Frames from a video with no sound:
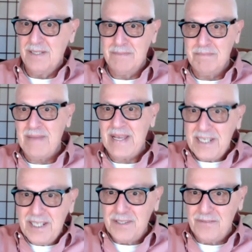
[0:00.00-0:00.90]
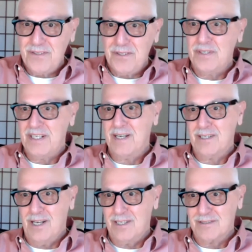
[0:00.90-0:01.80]
Many of you in our
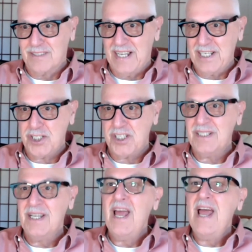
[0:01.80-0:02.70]
congregation